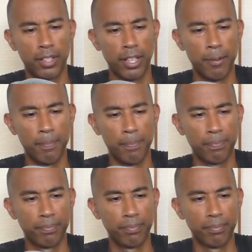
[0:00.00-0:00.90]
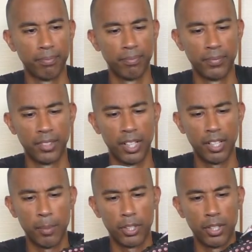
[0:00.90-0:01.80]
Yeah,
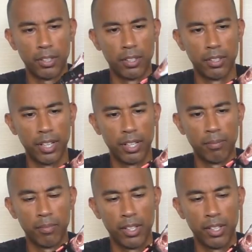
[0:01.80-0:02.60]
not much else to say.